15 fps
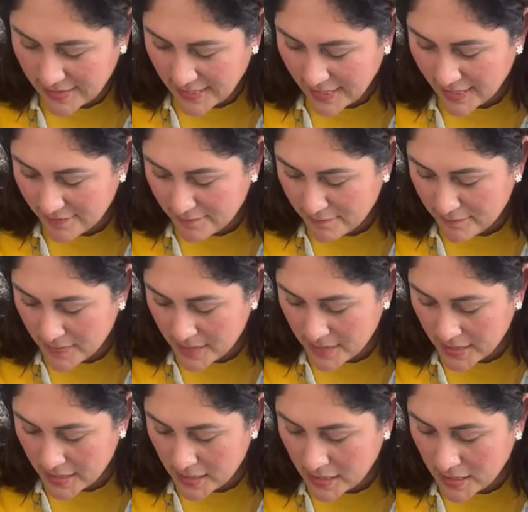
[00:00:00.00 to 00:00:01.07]
Let
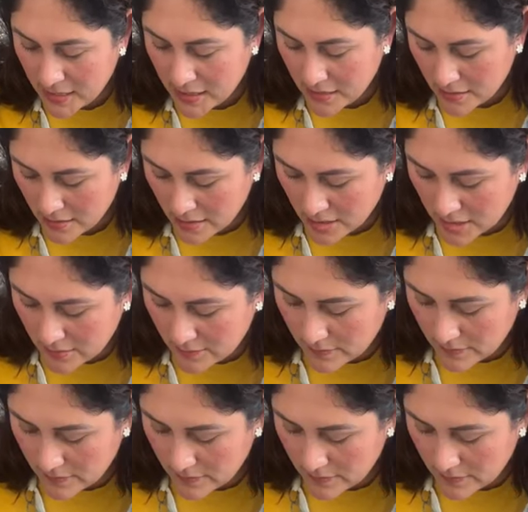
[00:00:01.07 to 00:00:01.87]
me